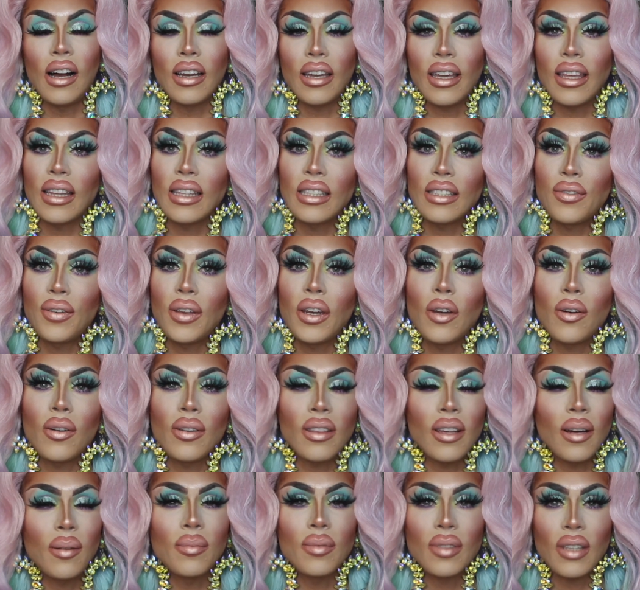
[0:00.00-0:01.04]
Give this video a
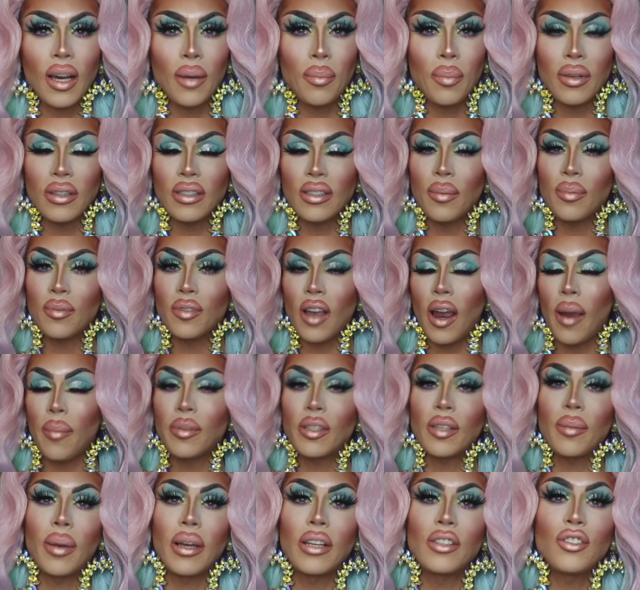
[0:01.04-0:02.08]
thumbs up and subscribe
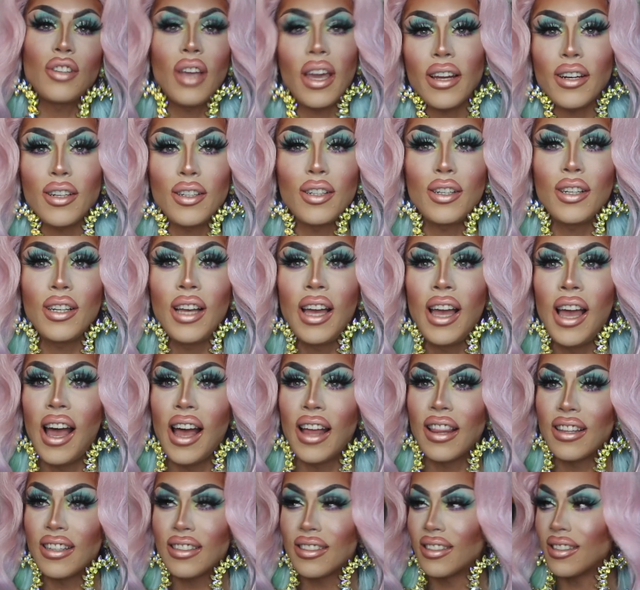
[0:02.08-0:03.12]
to my channel.
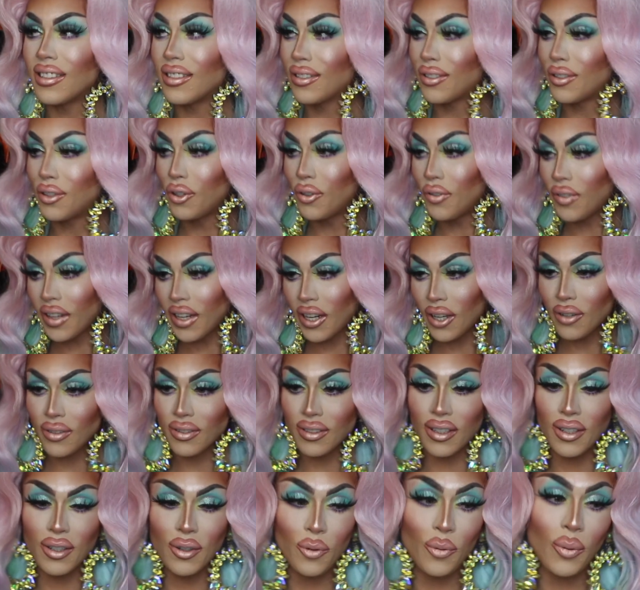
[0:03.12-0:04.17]
This is 2
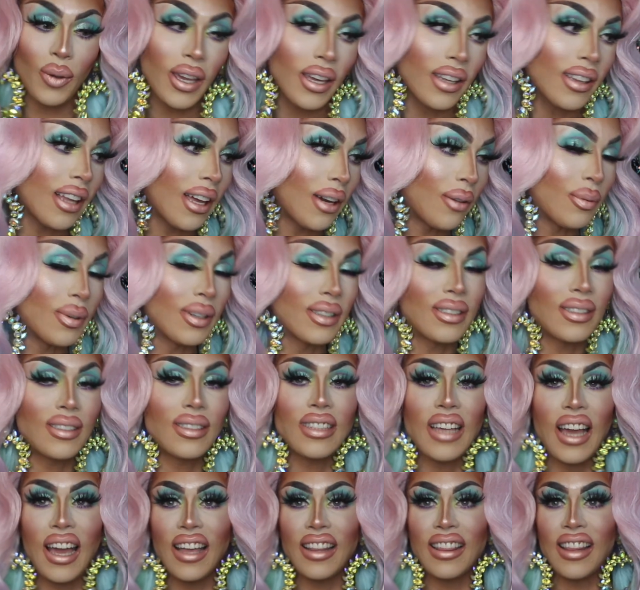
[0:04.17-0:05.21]
videos in a week, like we
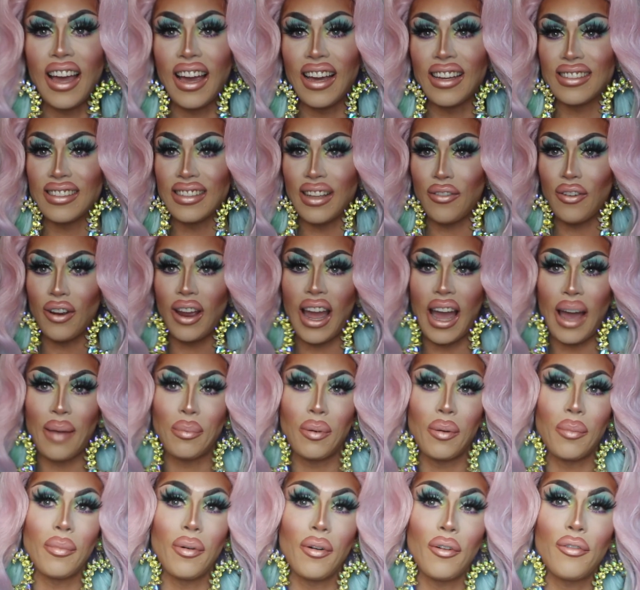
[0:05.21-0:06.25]
said. That has never
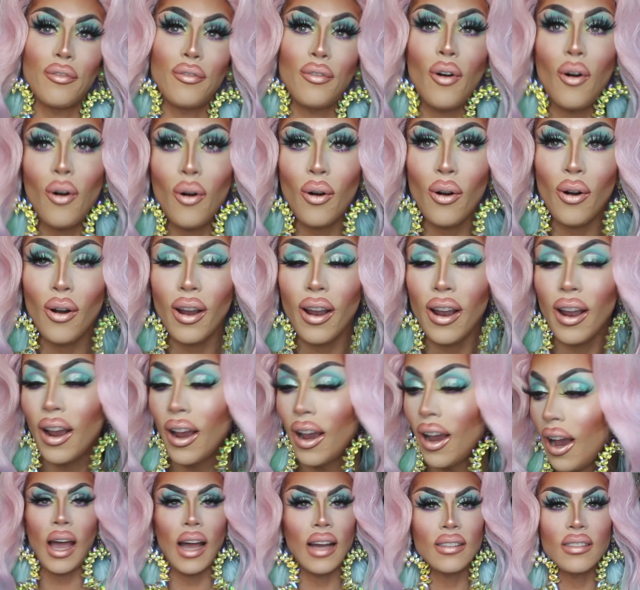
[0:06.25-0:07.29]
happened before.
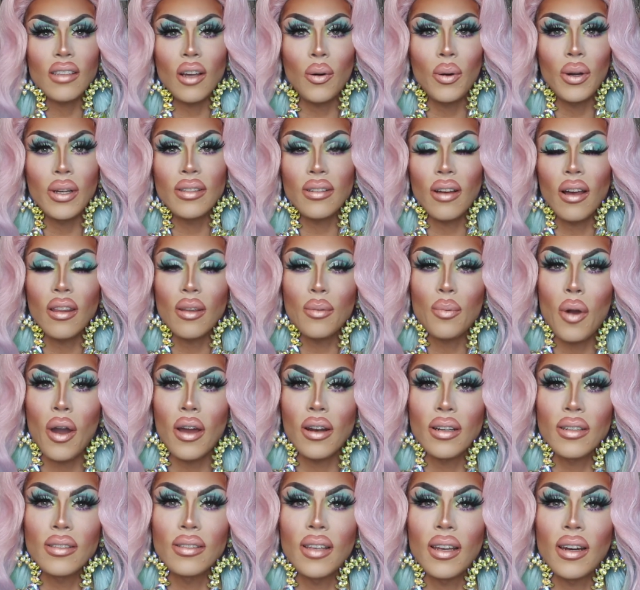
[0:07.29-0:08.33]
As always, all the
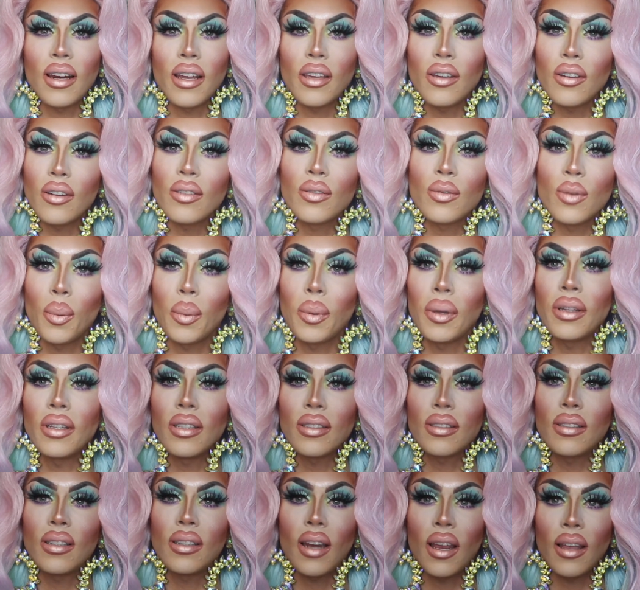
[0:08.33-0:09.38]
products that I use will be
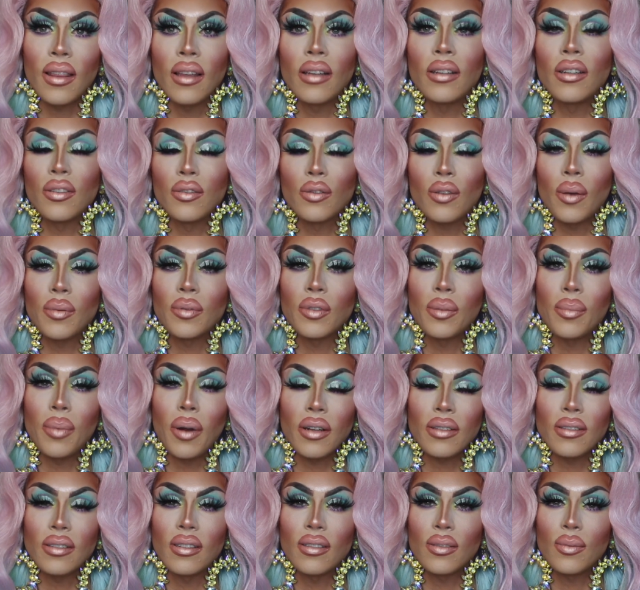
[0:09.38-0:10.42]
listed in the description
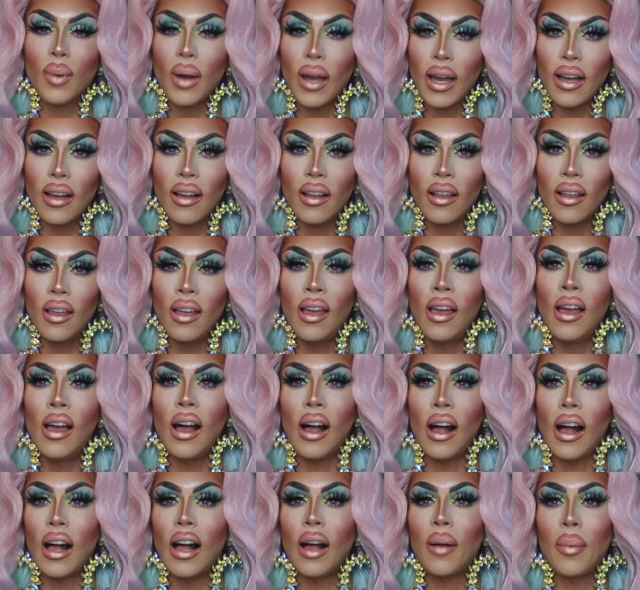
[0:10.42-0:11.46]
box as well.
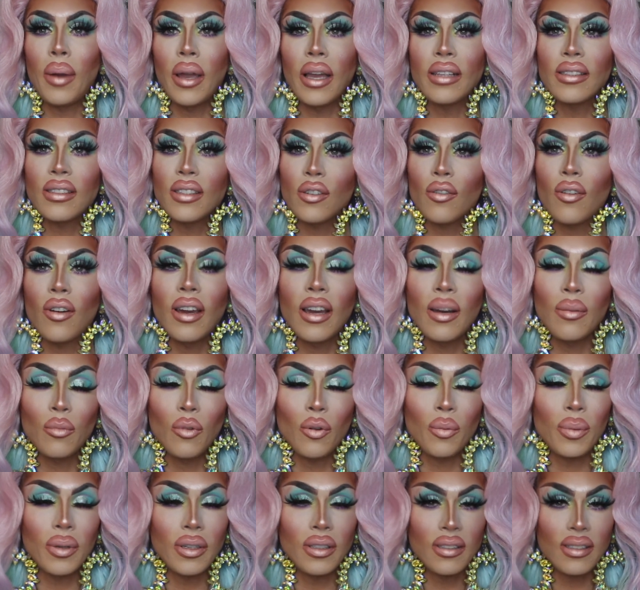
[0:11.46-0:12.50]
My Instagram
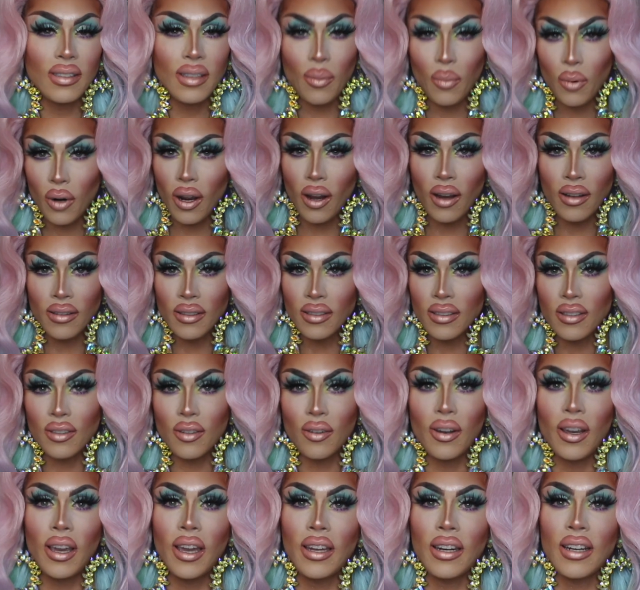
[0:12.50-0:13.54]
will be somewhere on the
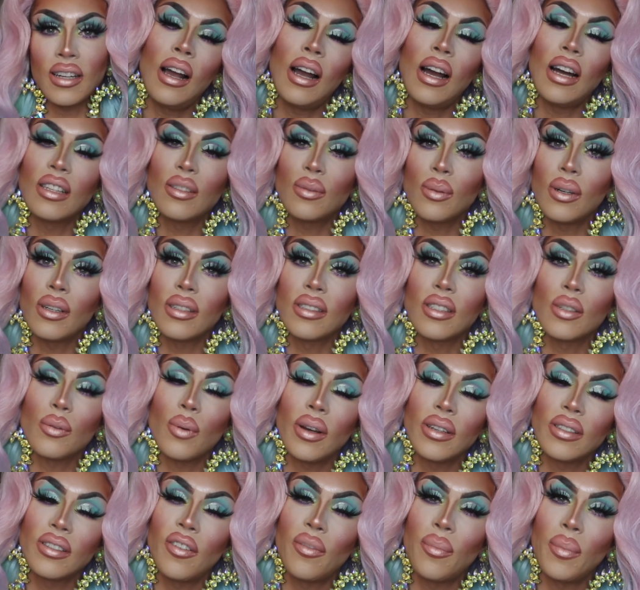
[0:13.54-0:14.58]
screen, as well as the
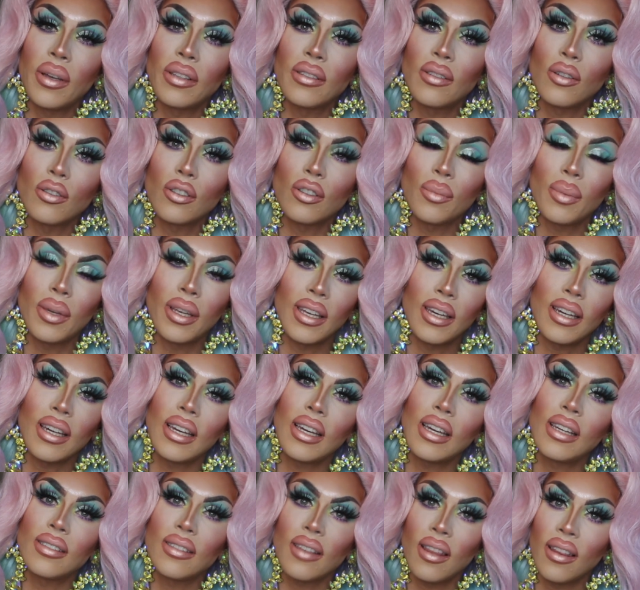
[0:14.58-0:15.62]
rest of my social media
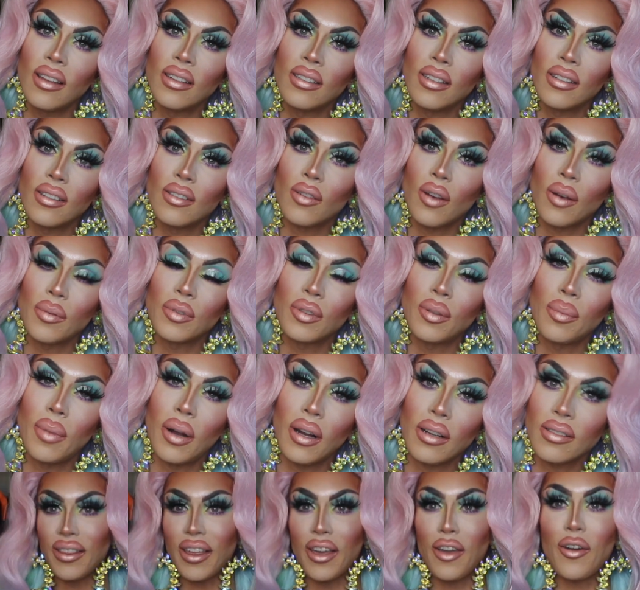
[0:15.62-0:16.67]
is in the description
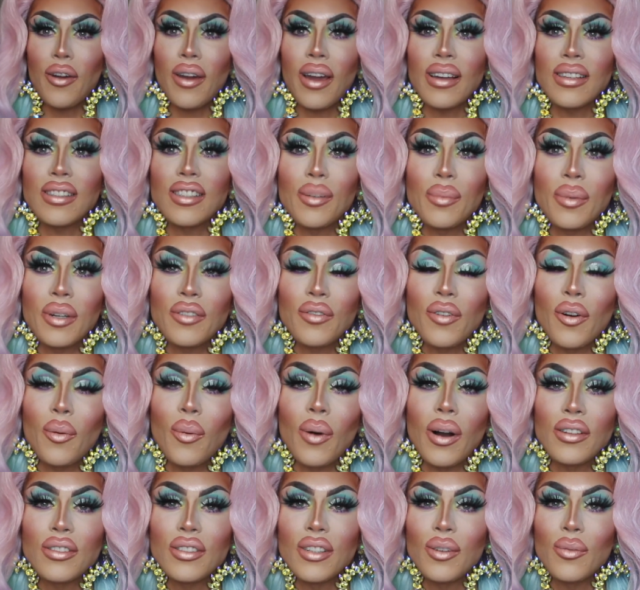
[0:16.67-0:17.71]
box. Thank you guys so much for
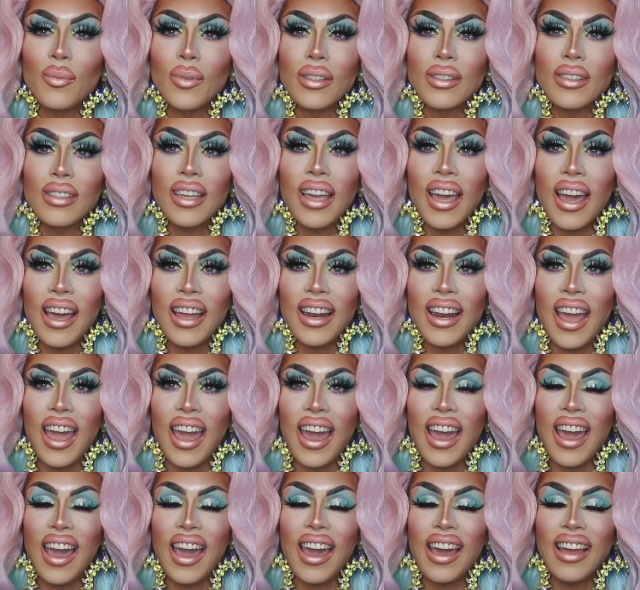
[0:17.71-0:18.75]
watching once again,
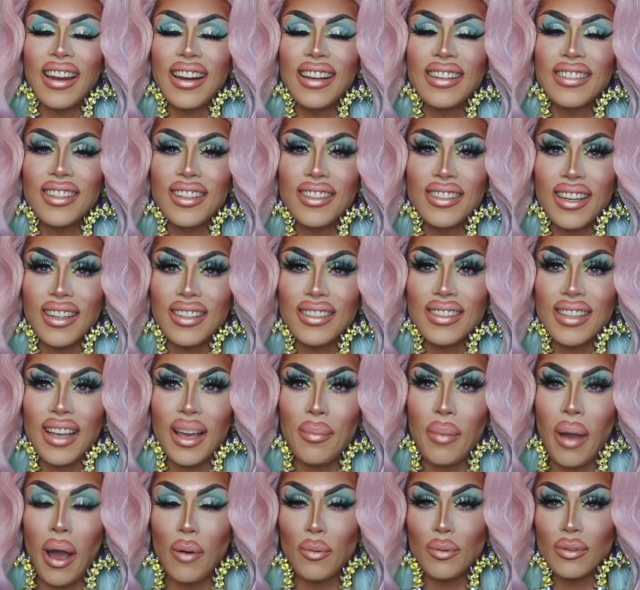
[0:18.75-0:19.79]
and until next
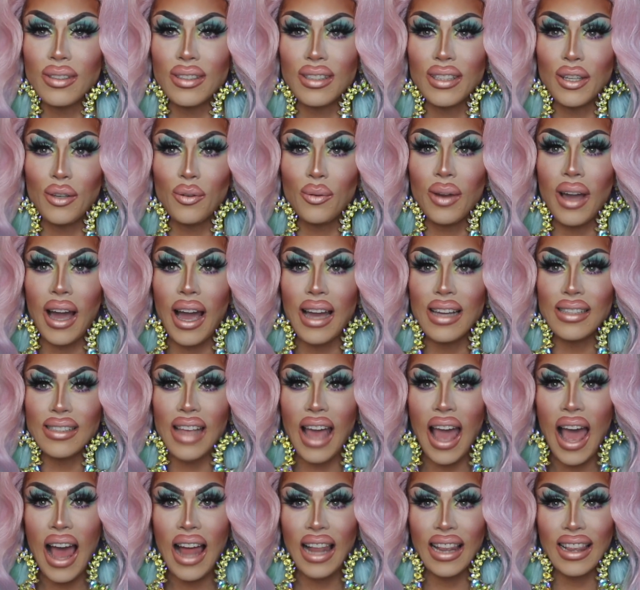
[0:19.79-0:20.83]
time, I will see you guys
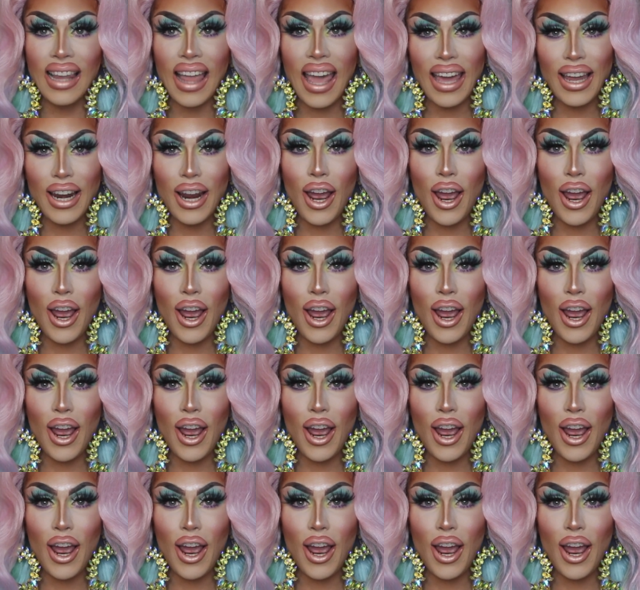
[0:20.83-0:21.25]
later.